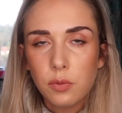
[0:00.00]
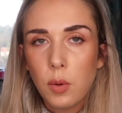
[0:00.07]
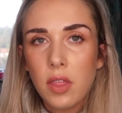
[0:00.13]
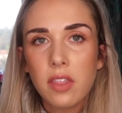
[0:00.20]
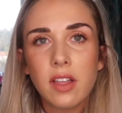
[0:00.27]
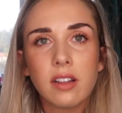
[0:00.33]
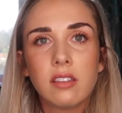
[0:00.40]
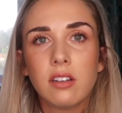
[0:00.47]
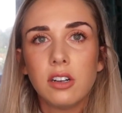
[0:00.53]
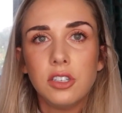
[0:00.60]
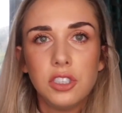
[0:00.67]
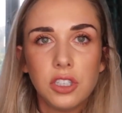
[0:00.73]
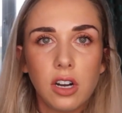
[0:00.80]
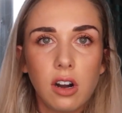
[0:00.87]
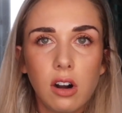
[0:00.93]
whether that's
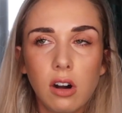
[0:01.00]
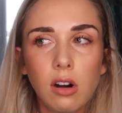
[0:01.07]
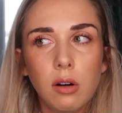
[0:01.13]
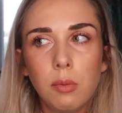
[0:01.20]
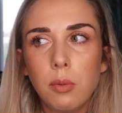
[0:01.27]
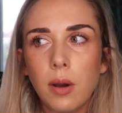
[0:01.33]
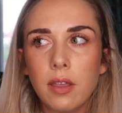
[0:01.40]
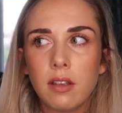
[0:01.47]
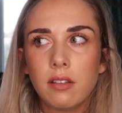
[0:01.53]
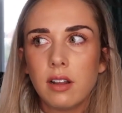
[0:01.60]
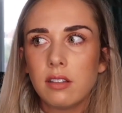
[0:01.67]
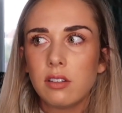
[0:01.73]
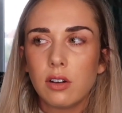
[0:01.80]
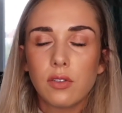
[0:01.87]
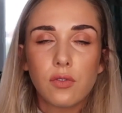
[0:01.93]
your job, whether
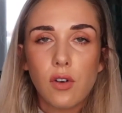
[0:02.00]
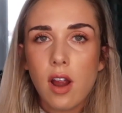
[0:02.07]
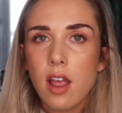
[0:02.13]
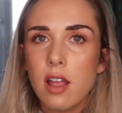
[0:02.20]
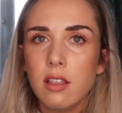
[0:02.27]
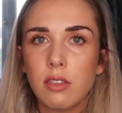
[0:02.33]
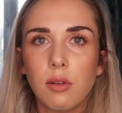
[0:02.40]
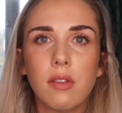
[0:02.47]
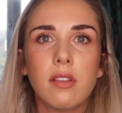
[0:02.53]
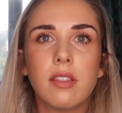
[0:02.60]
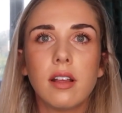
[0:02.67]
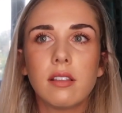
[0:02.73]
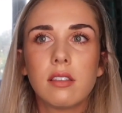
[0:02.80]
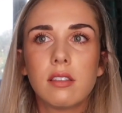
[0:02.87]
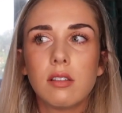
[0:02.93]
that's your friends, whether
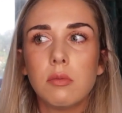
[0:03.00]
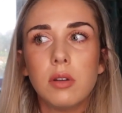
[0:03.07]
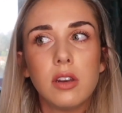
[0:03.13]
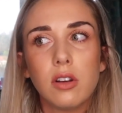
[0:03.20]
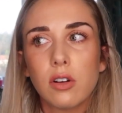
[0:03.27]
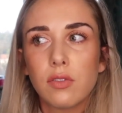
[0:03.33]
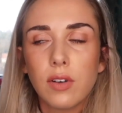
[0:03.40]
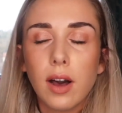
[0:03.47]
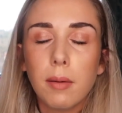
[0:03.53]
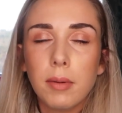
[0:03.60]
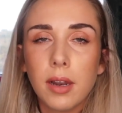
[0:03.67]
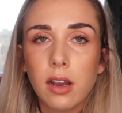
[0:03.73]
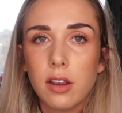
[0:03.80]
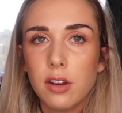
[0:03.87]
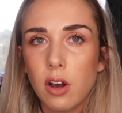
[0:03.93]
that's someone in your
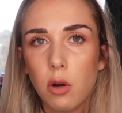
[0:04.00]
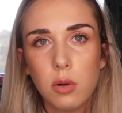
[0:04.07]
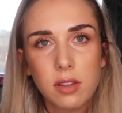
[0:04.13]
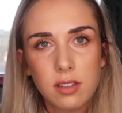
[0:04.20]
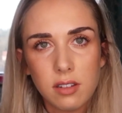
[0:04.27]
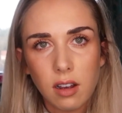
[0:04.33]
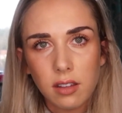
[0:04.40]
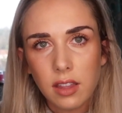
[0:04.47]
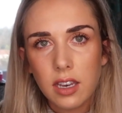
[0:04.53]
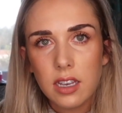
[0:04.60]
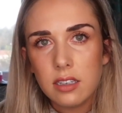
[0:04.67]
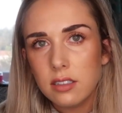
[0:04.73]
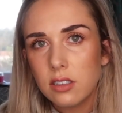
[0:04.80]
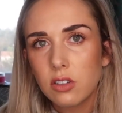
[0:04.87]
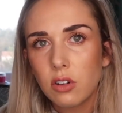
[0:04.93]
family. Like, I know it's not that
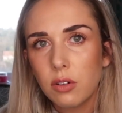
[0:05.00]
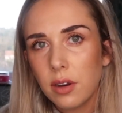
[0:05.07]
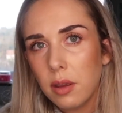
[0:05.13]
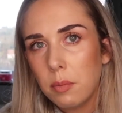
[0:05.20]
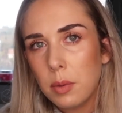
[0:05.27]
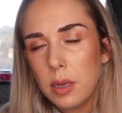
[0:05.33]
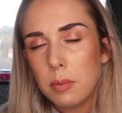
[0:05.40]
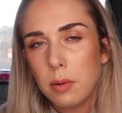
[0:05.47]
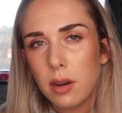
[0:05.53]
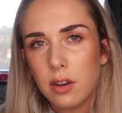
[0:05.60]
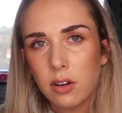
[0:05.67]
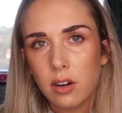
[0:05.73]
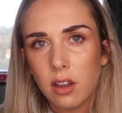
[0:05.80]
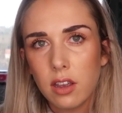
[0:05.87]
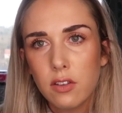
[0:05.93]
easy to cut out people in
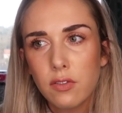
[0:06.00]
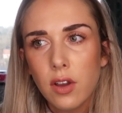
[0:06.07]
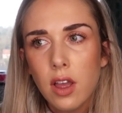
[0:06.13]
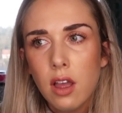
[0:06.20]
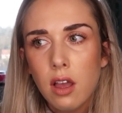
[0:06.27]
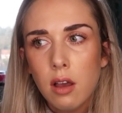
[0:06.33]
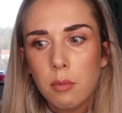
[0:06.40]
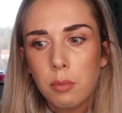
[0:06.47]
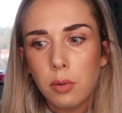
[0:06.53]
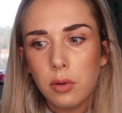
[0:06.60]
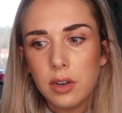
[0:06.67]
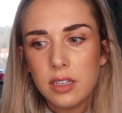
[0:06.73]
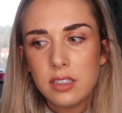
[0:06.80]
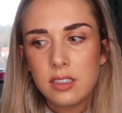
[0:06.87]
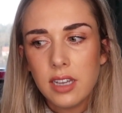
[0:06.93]
your life,
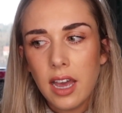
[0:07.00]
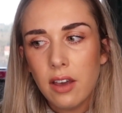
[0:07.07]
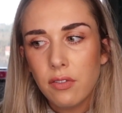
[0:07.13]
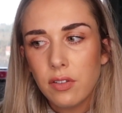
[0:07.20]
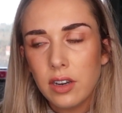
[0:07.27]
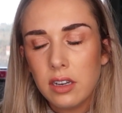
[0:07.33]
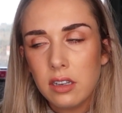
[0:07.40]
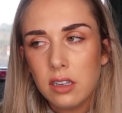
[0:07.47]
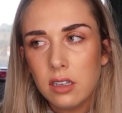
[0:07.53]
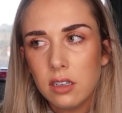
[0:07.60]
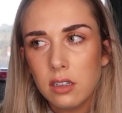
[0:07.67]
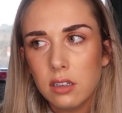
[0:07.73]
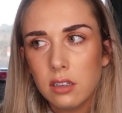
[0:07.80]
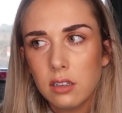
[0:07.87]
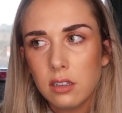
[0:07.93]
but it's
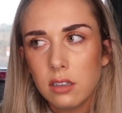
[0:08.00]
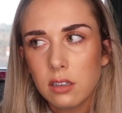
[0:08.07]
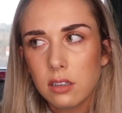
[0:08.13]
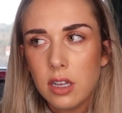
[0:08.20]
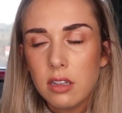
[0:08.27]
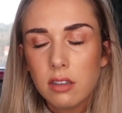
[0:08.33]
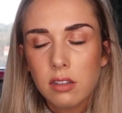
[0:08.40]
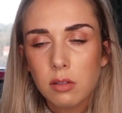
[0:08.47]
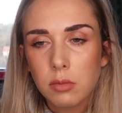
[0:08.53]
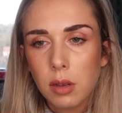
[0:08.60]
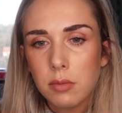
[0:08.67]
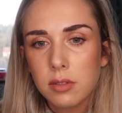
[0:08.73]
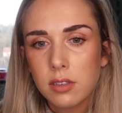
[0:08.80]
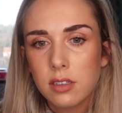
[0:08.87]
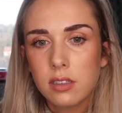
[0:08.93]
definitely, you need to
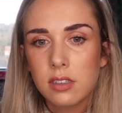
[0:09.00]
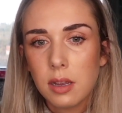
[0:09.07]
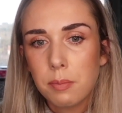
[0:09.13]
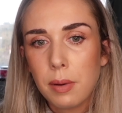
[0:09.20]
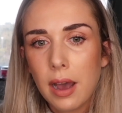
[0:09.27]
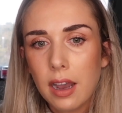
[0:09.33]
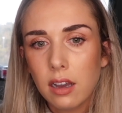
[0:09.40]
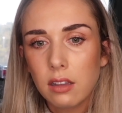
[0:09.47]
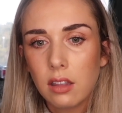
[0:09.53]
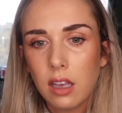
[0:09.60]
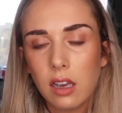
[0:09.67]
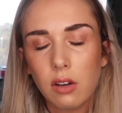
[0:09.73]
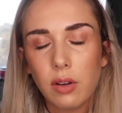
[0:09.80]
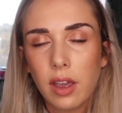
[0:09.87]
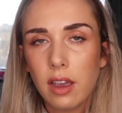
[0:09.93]
sometimes sit back and
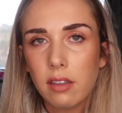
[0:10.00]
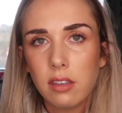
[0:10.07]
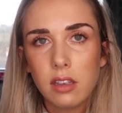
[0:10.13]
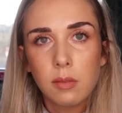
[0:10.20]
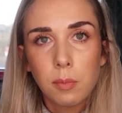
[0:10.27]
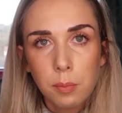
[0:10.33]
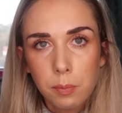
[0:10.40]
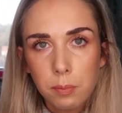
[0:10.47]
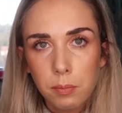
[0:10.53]
think, okay, are these